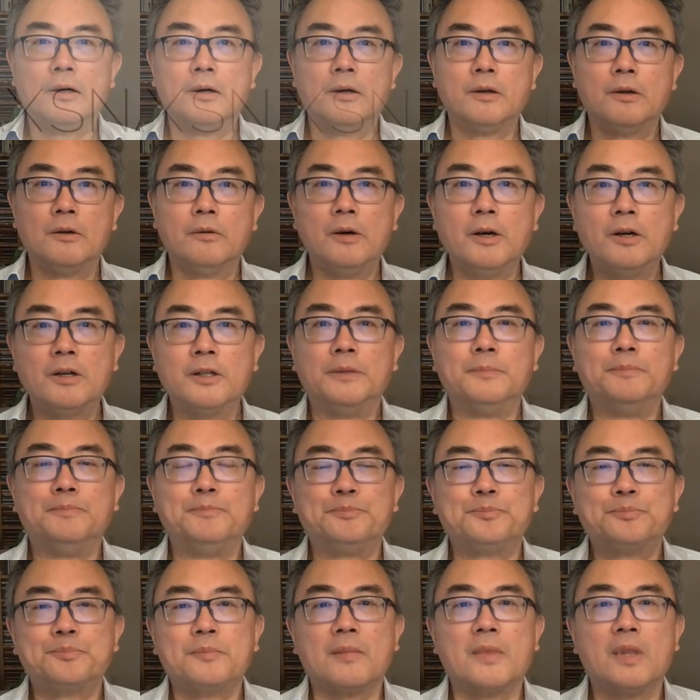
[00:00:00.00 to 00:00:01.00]
Welcome.
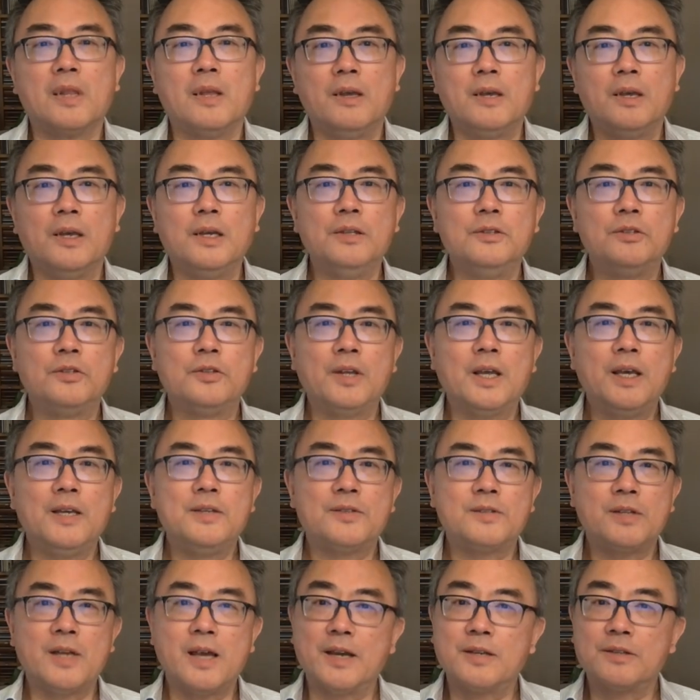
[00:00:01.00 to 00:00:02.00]
In today's
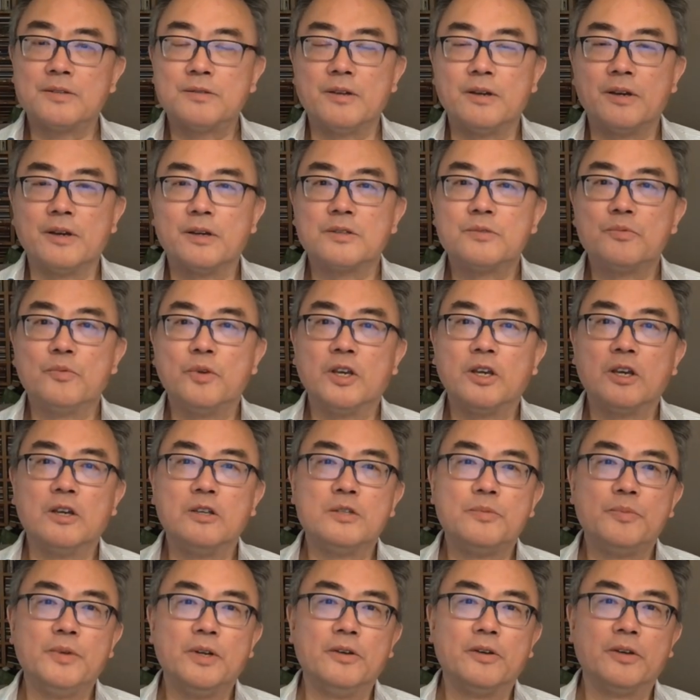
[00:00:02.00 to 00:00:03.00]
TaxSnax, we're going
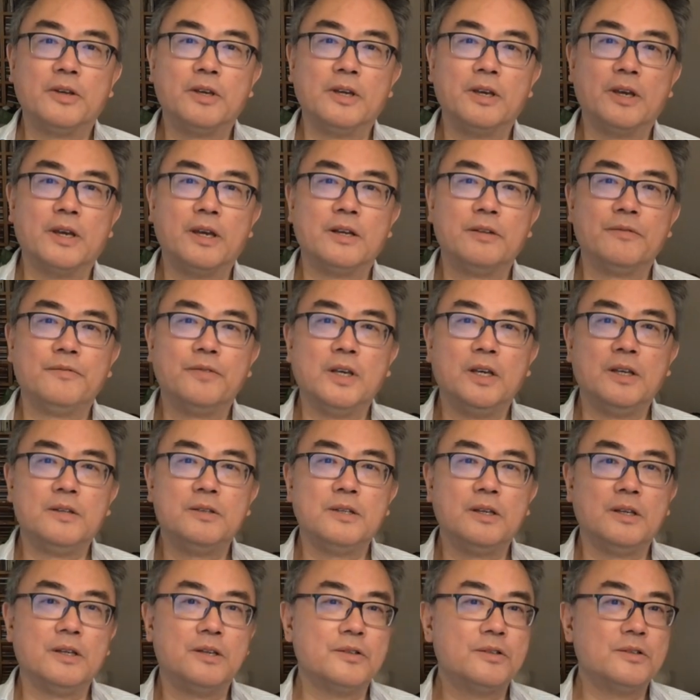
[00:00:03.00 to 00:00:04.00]
to be looking at a VAT
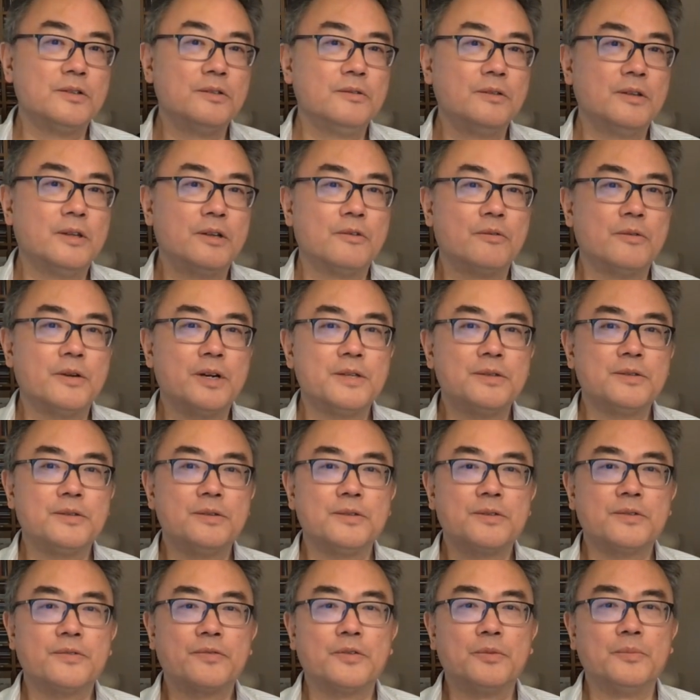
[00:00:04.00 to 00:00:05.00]
issue that
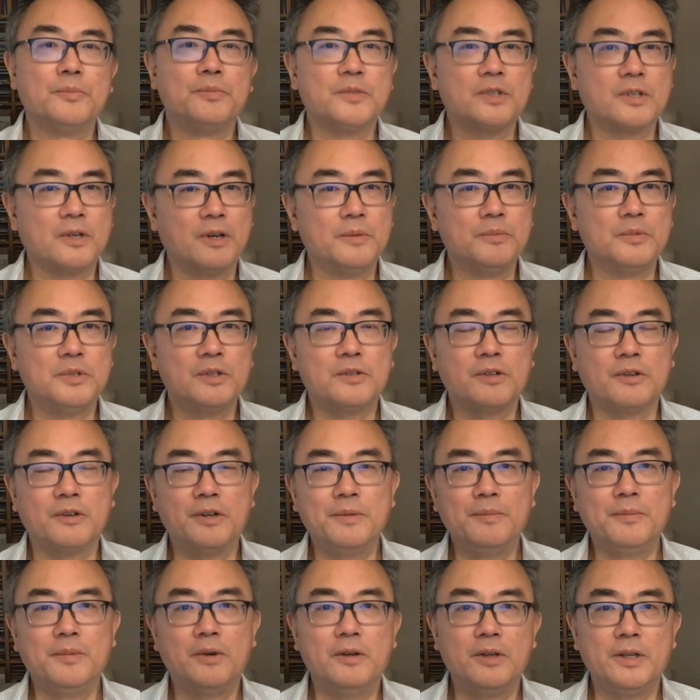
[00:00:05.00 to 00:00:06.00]
arises from time to
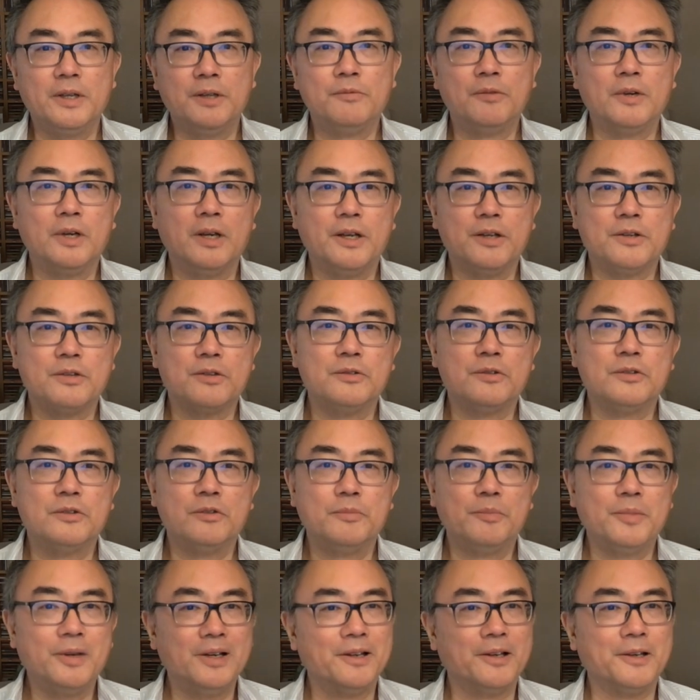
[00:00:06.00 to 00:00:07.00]
time in relation to
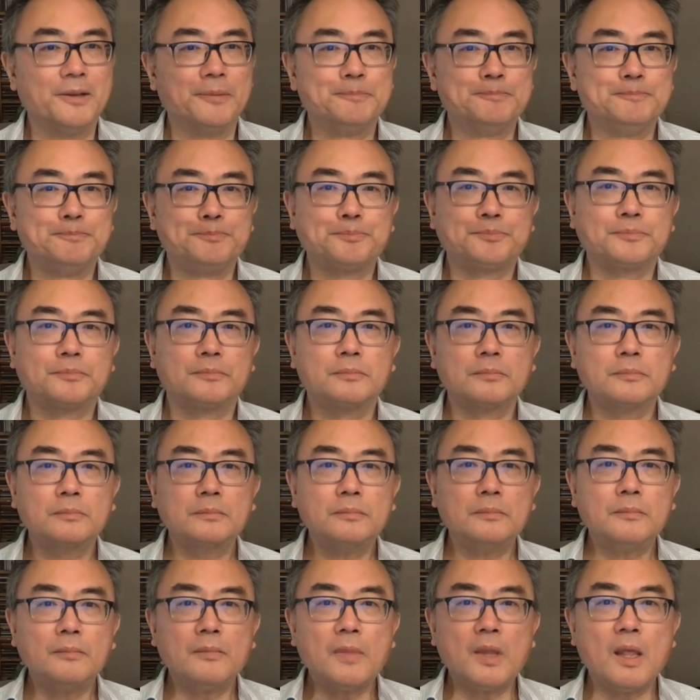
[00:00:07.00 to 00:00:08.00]
billing.
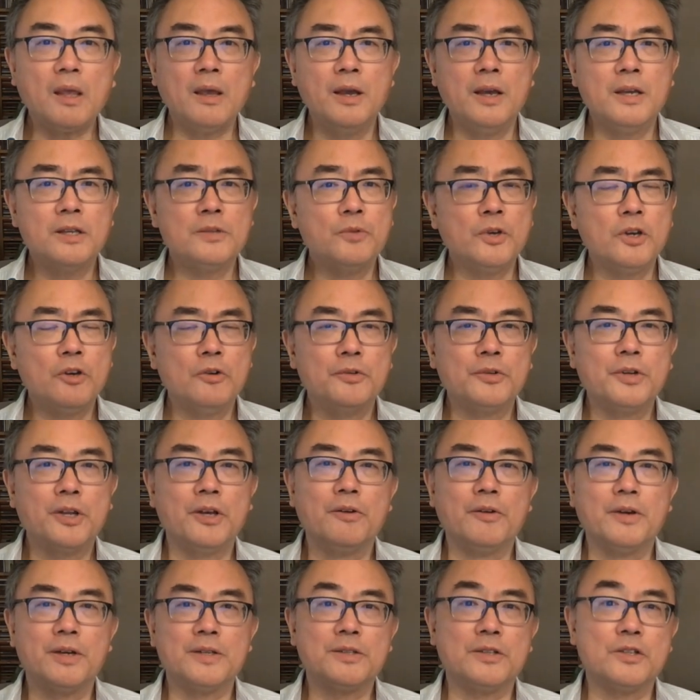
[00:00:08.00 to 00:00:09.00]
As we all
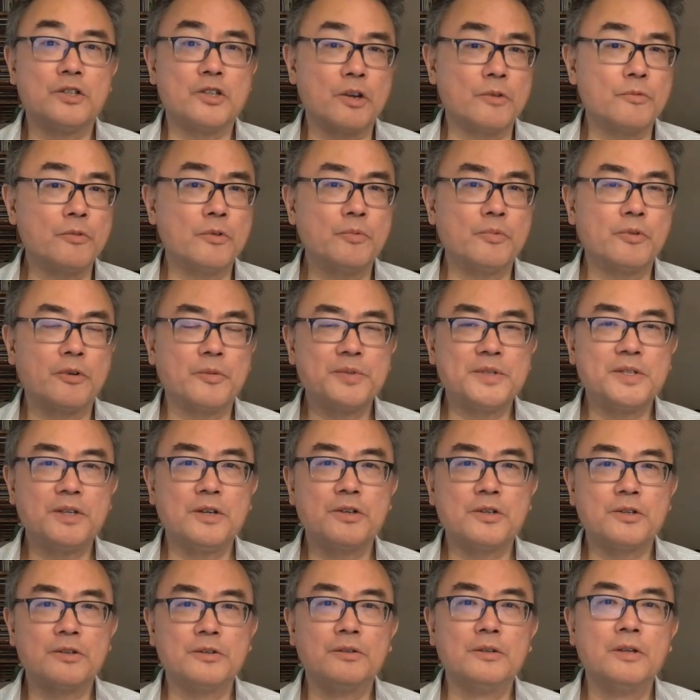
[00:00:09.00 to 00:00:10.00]
know, as a general
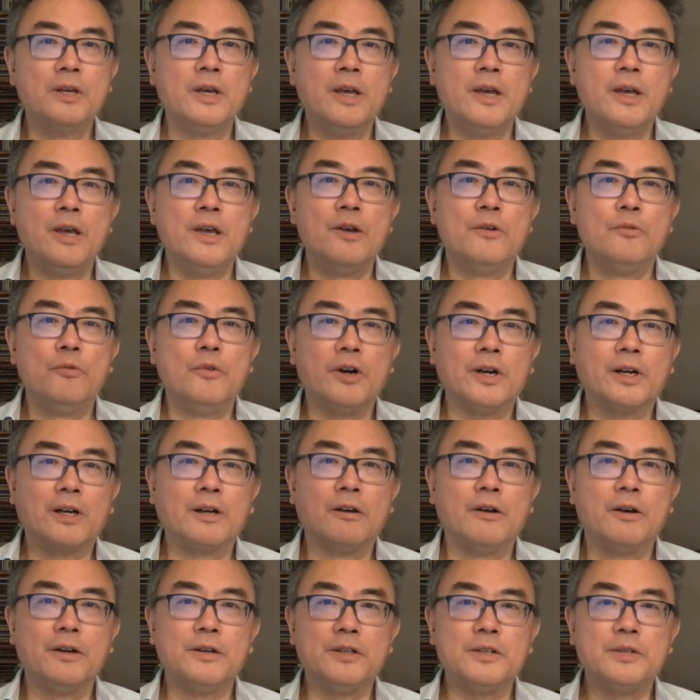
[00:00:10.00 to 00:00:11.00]
proposition, where a
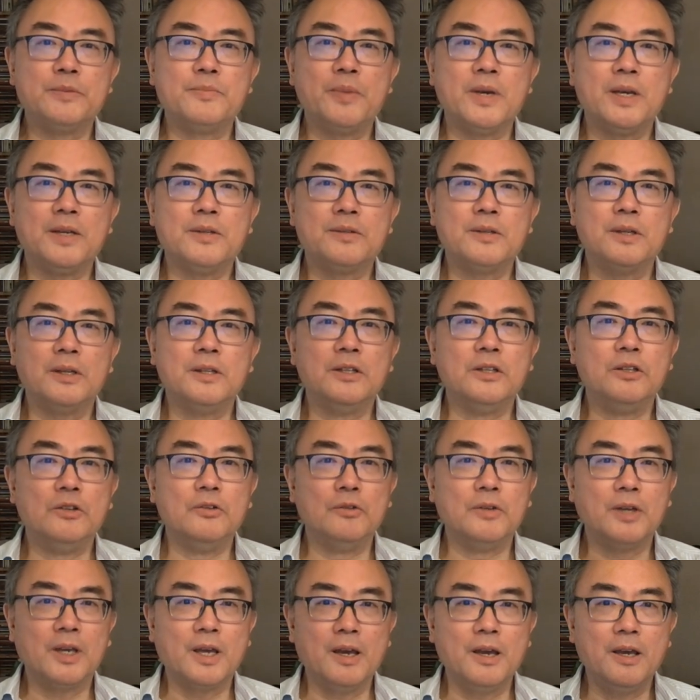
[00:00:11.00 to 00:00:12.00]
client is based in the
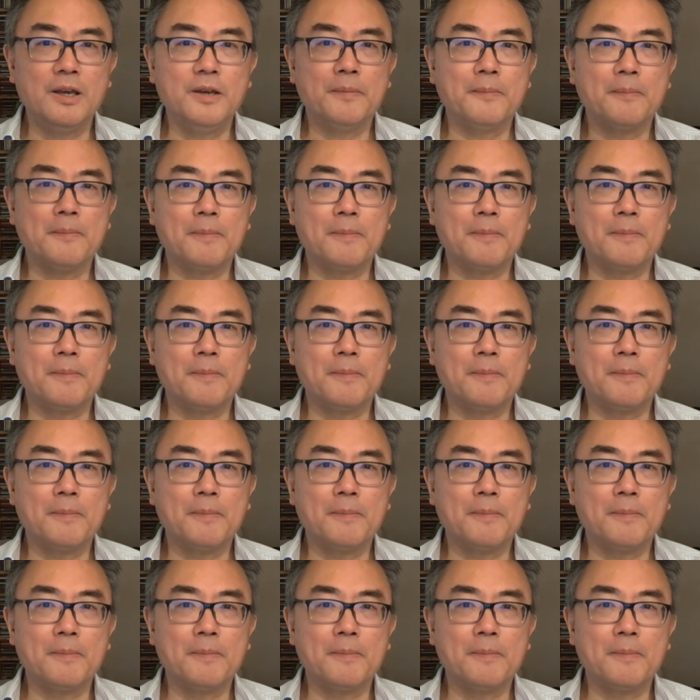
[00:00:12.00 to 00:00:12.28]
UK,